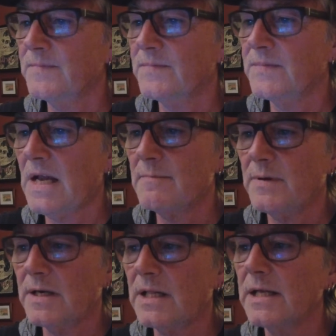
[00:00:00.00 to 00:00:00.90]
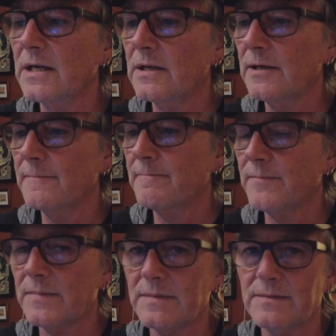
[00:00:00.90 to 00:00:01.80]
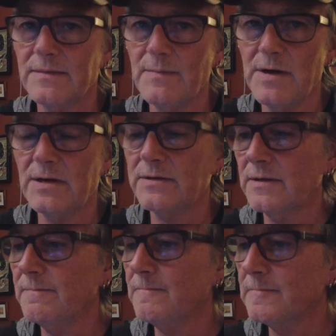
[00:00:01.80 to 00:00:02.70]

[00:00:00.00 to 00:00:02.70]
Tampa clearly the better team.